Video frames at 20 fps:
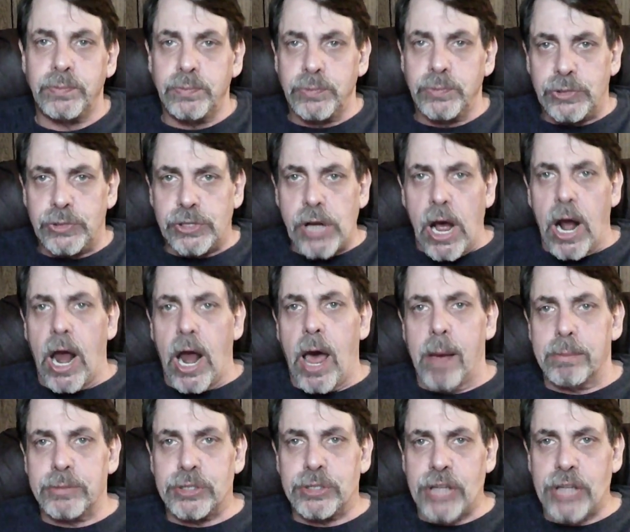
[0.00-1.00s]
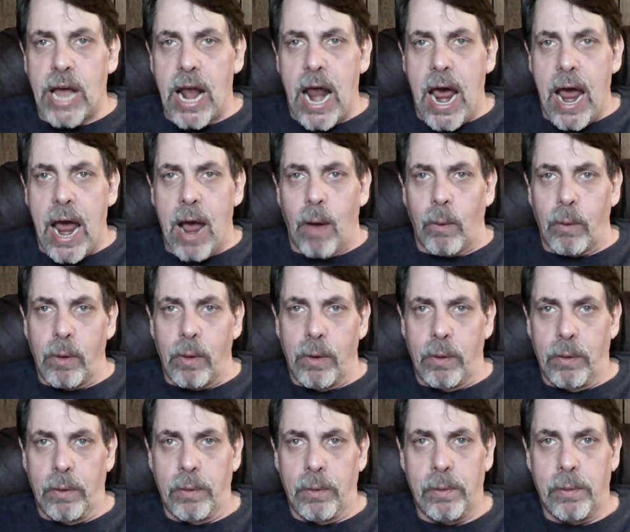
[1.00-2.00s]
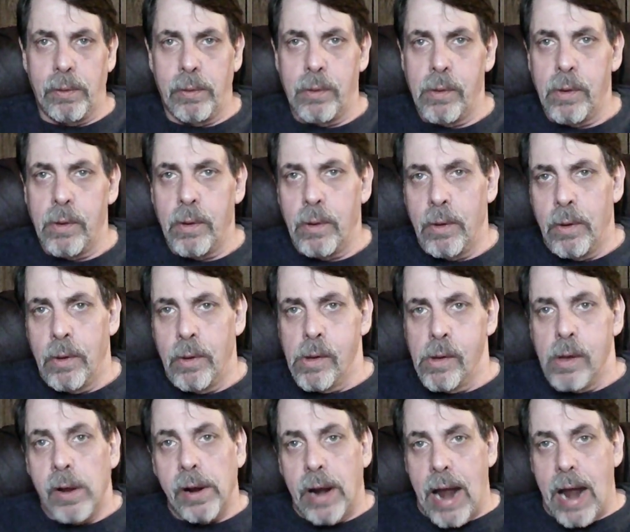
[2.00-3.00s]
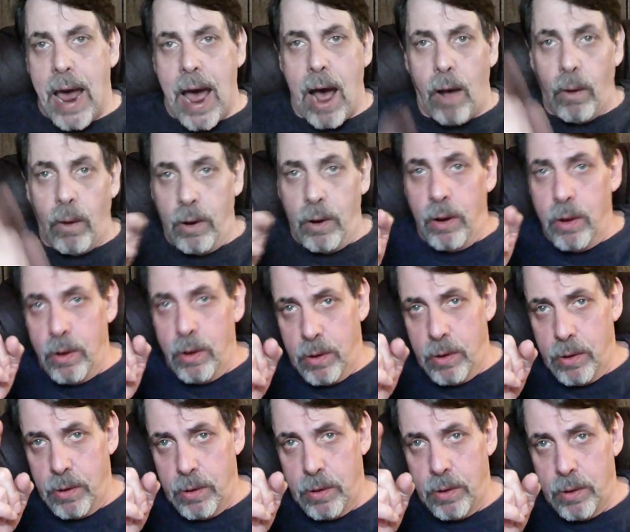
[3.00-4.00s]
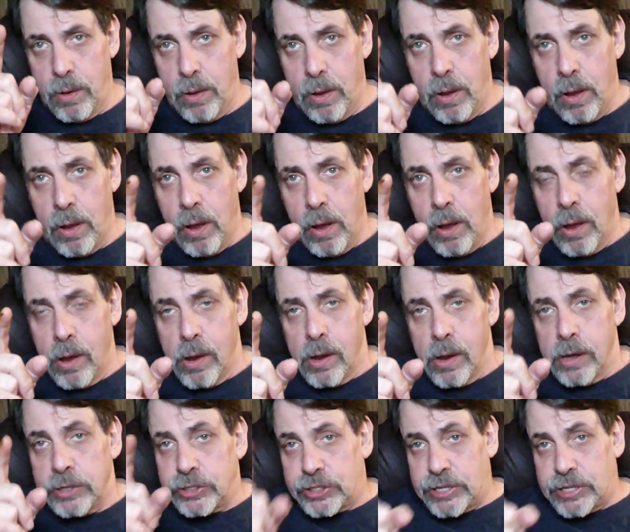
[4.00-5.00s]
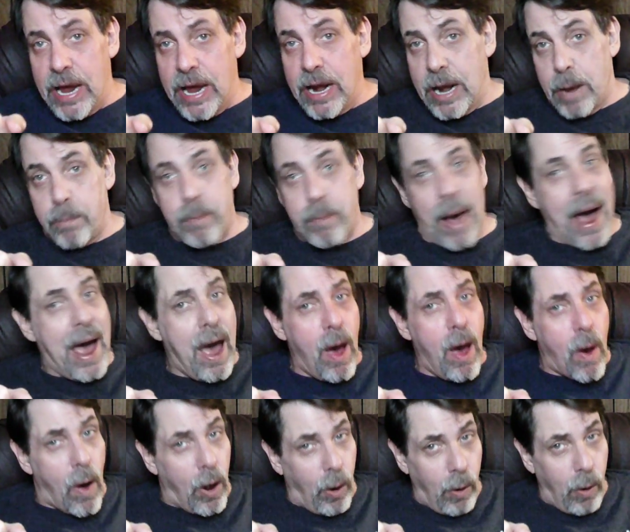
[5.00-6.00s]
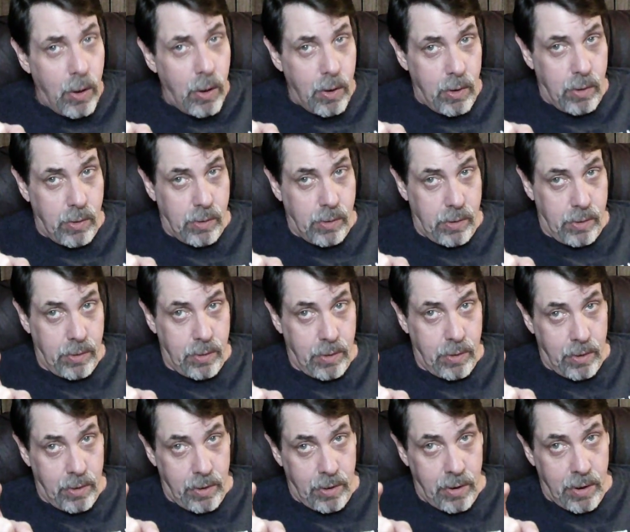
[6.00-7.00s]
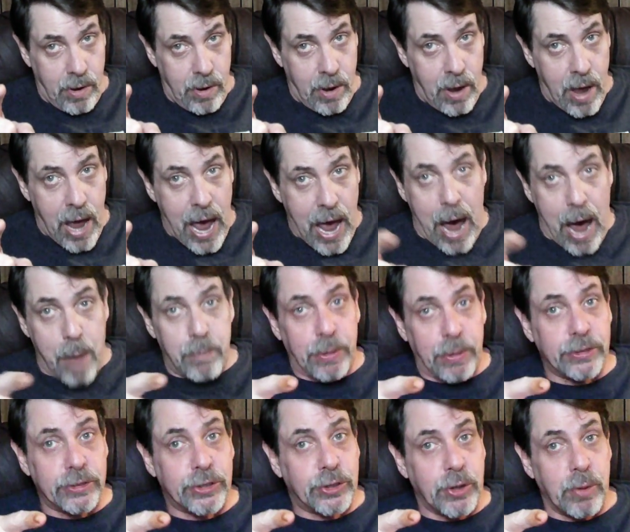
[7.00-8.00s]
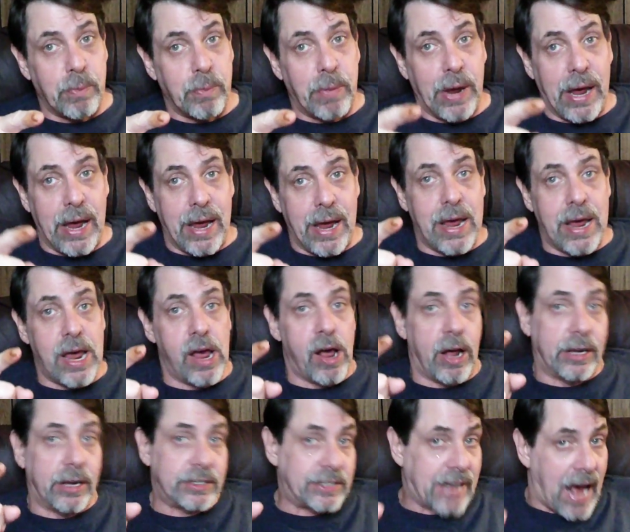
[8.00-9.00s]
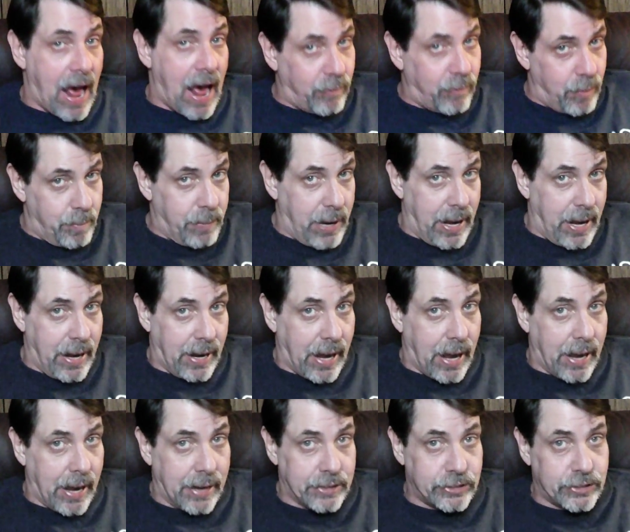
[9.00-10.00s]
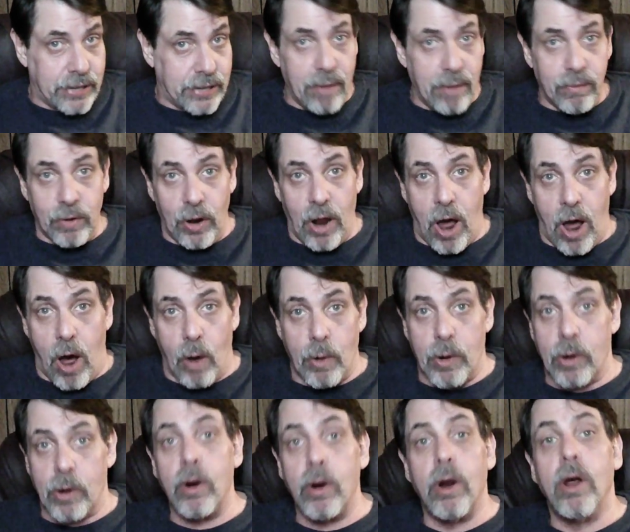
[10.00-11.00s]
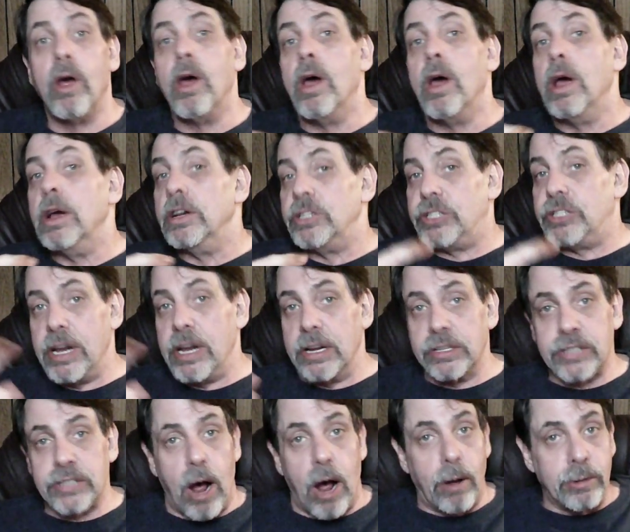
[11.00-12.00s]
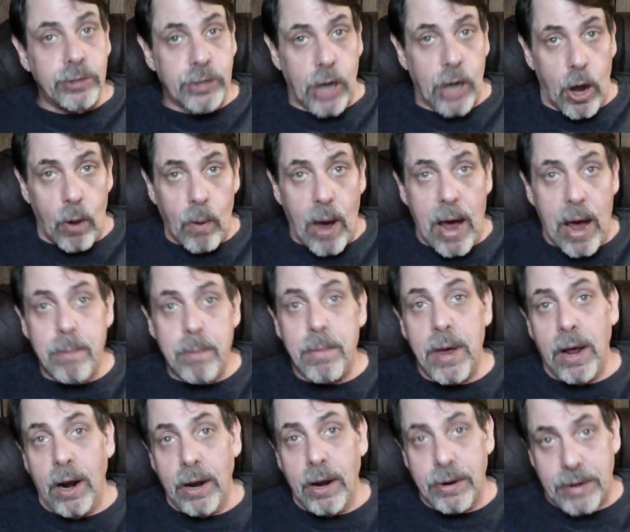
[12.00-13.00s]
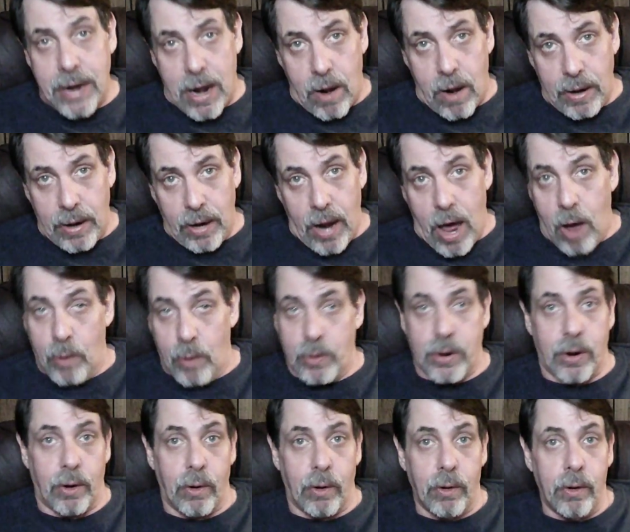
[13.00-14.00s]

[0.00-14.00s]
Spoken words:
Shut up and sit down. Now, Sidney Powell happens to be, aside from being a civil lawyer, she is also a military lawyer.